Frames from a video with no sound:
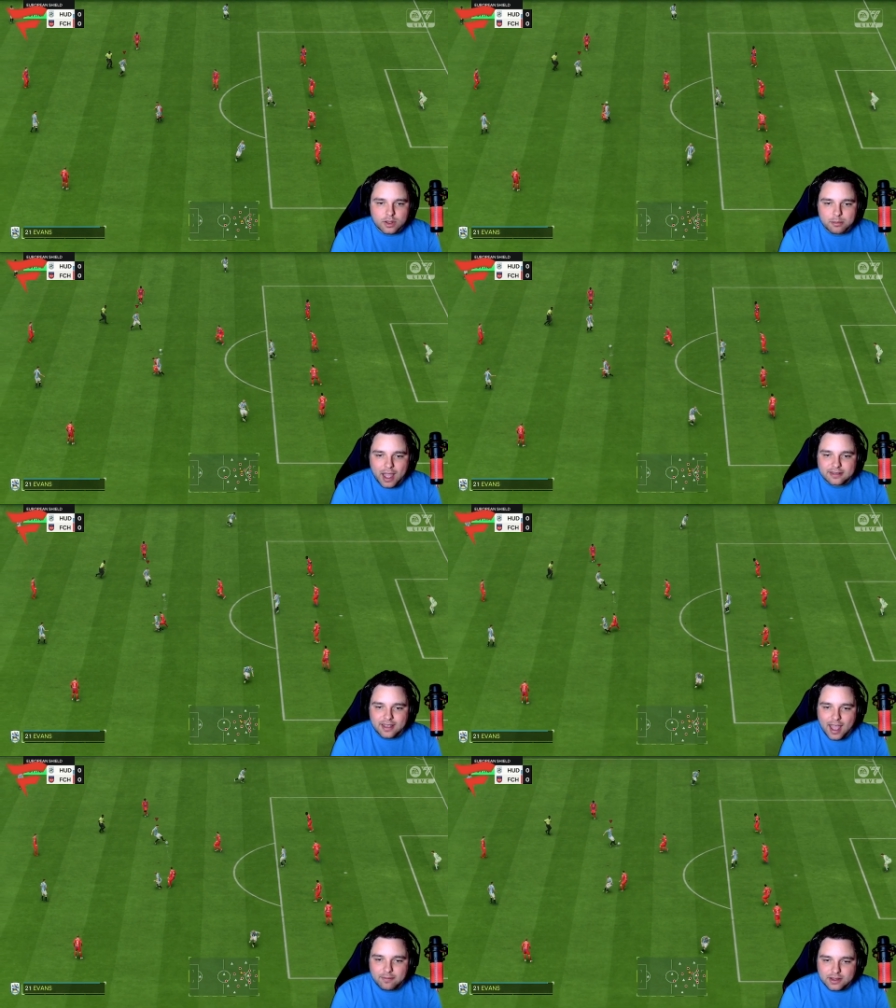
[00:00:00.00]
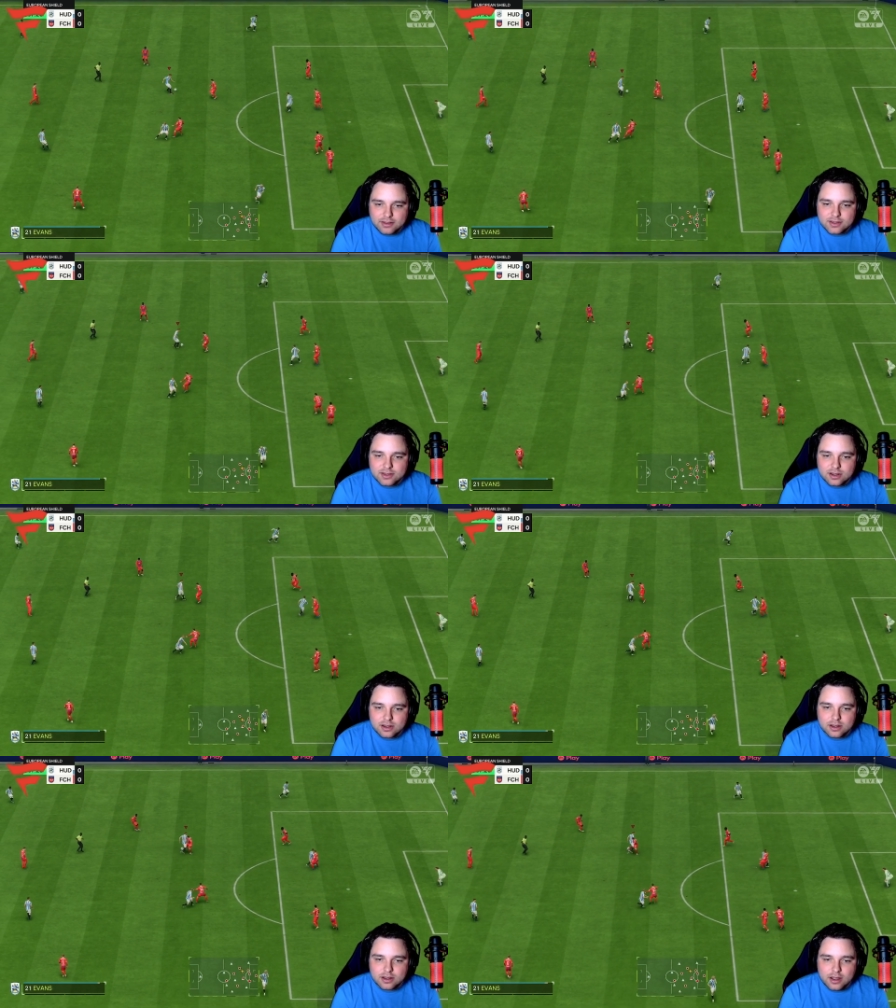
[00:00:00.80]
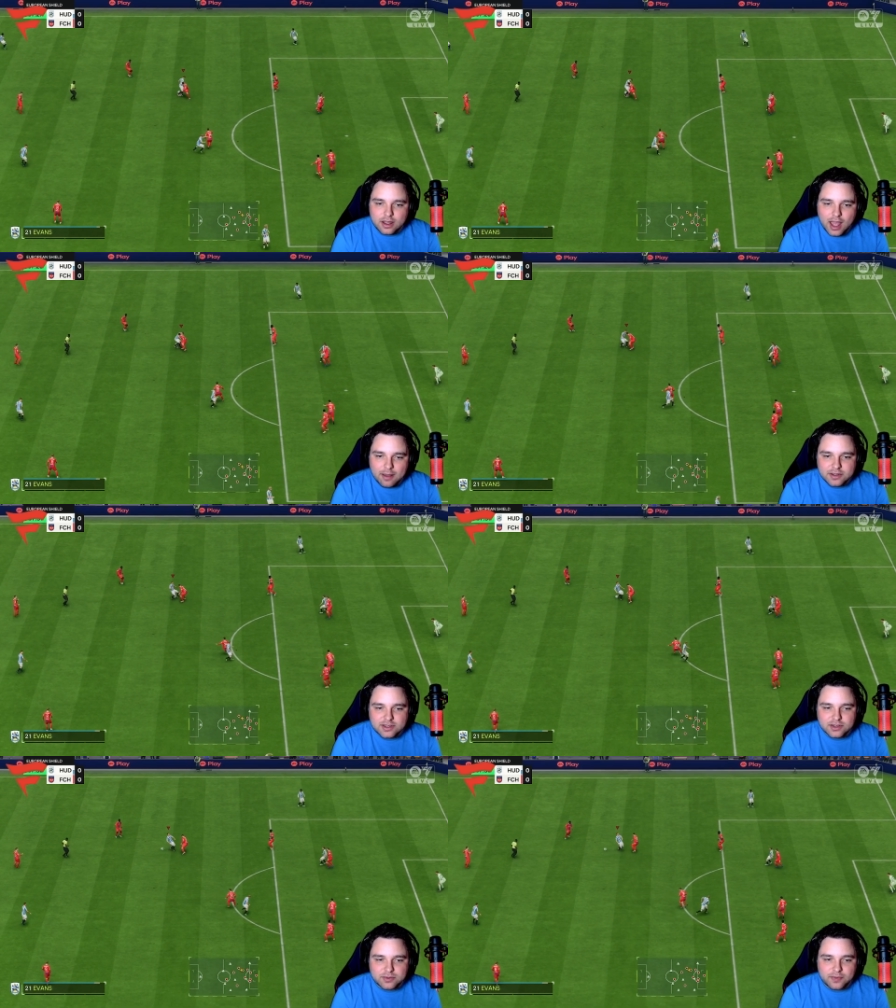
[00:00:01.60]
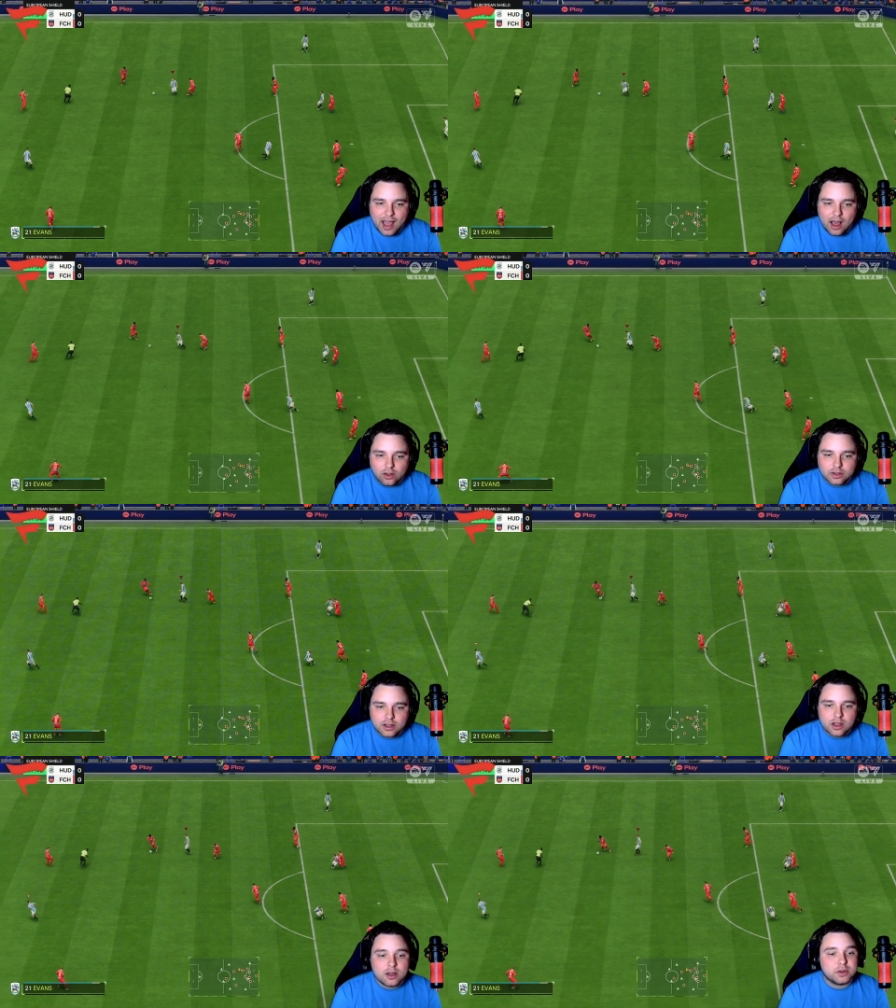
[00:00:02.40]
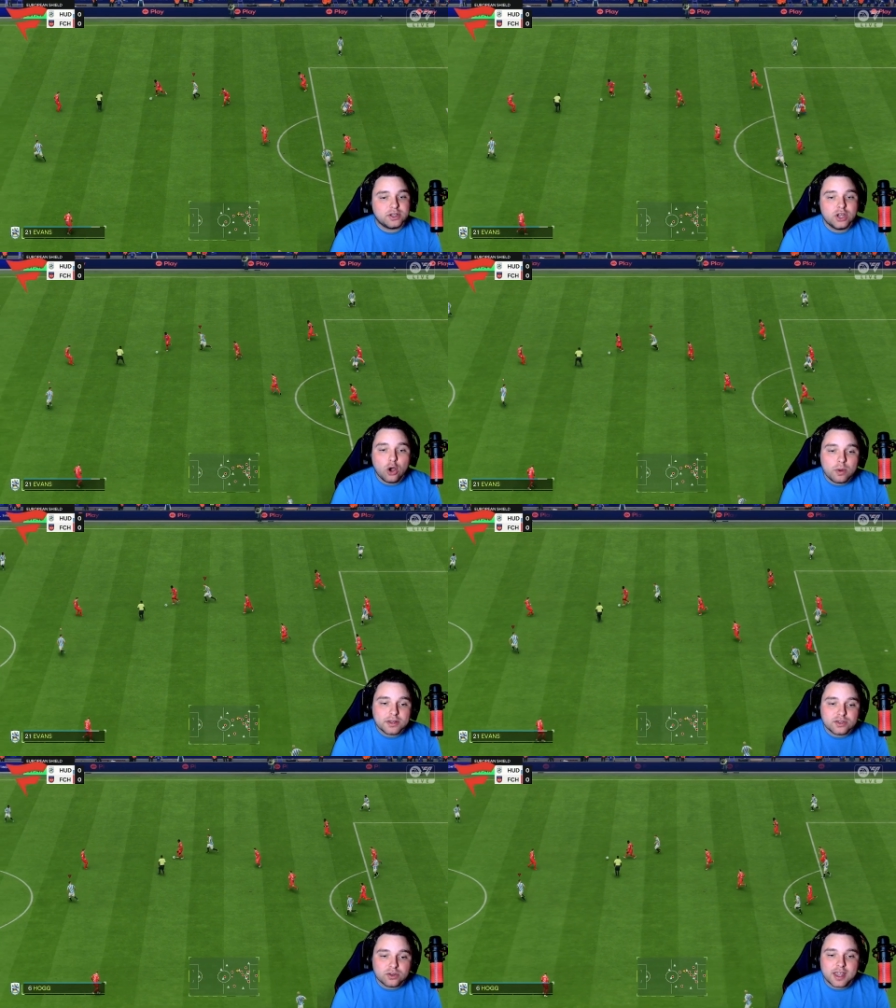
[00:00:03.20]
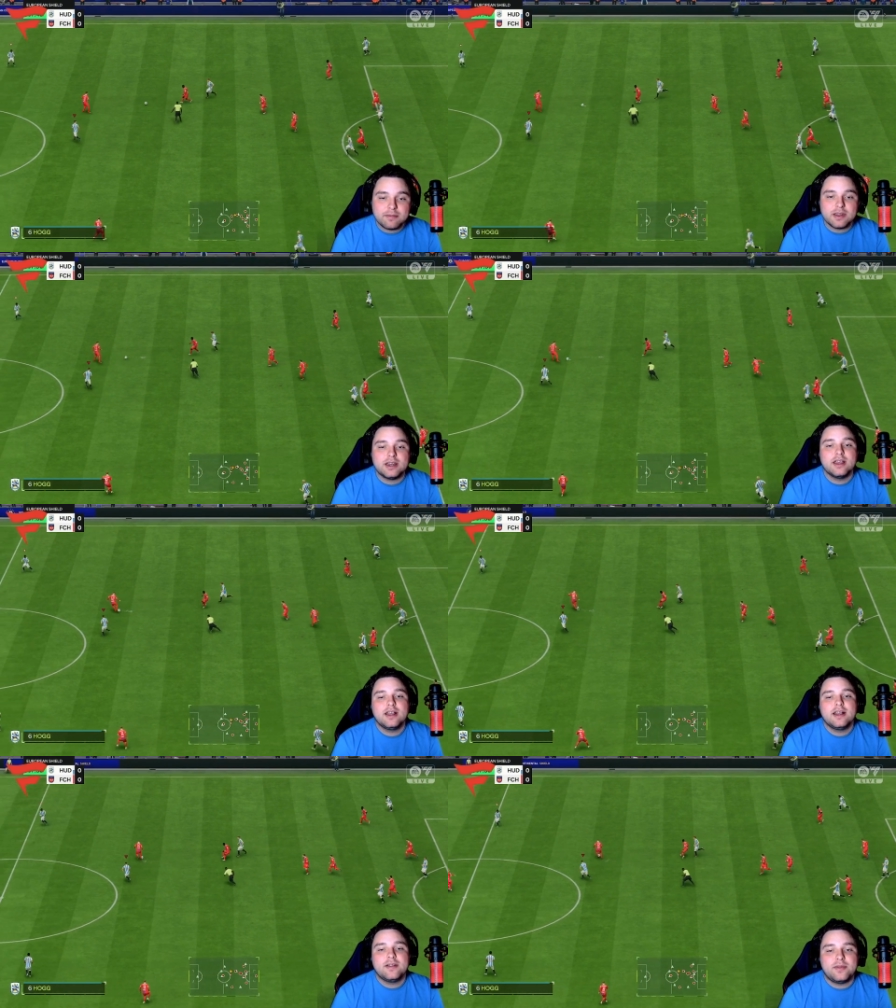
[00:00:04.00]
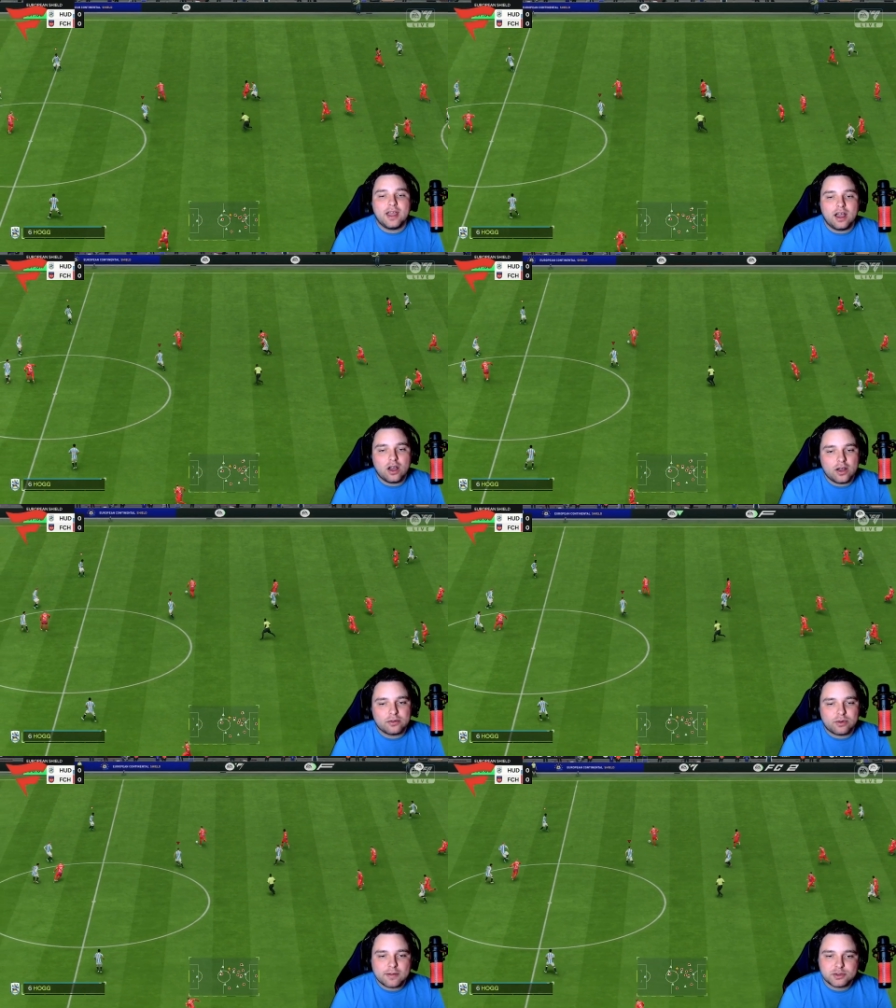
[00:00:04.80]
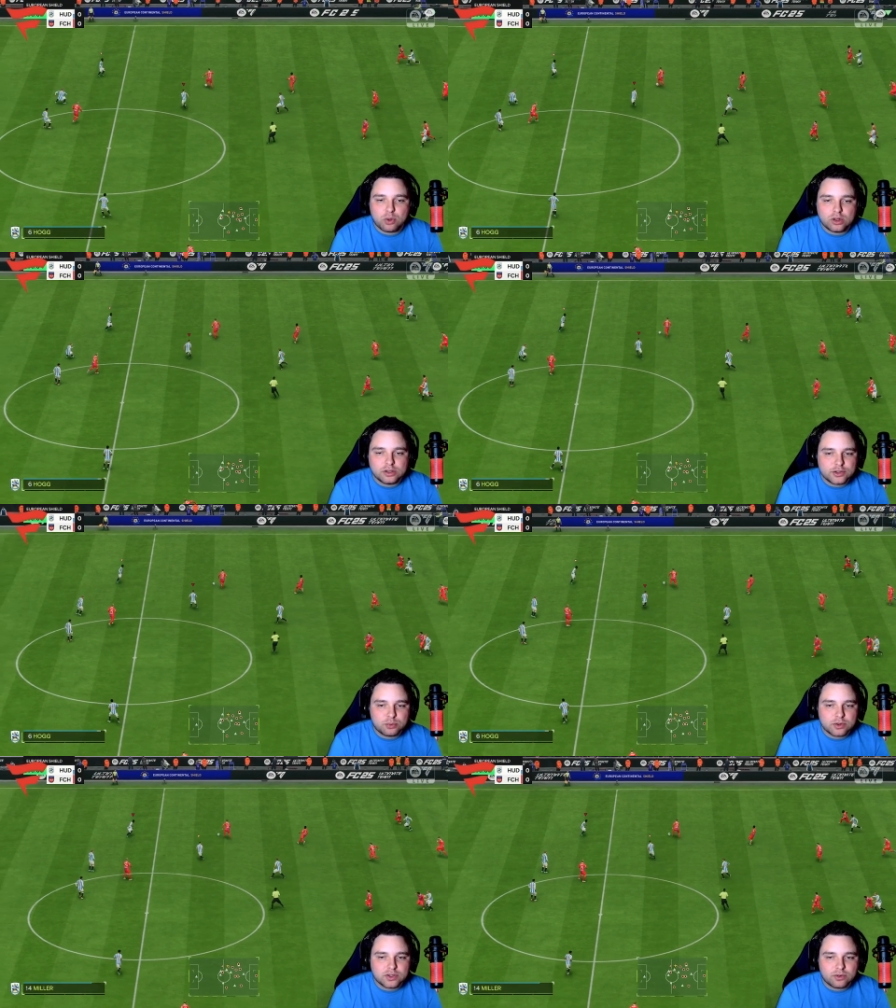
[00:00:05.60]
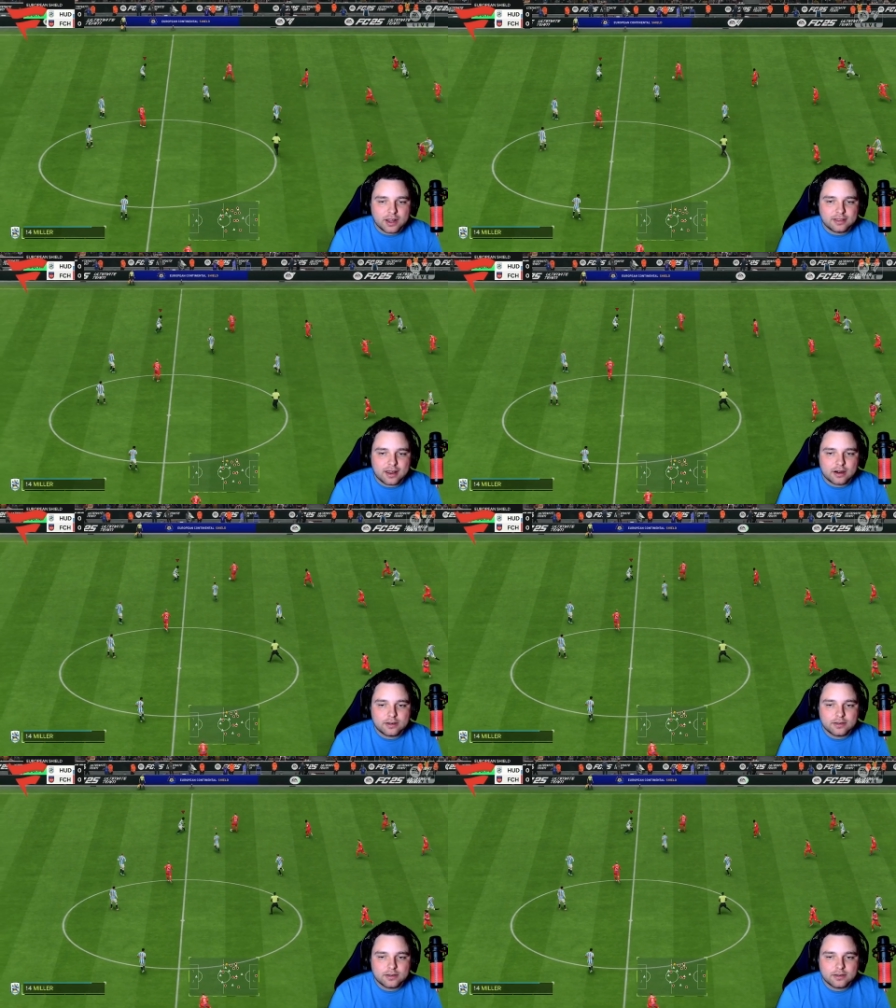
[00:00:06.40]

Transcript: Back to Evans. Evans is fouled, but no whistle given. Oh, the ref swallowed his whistle right there.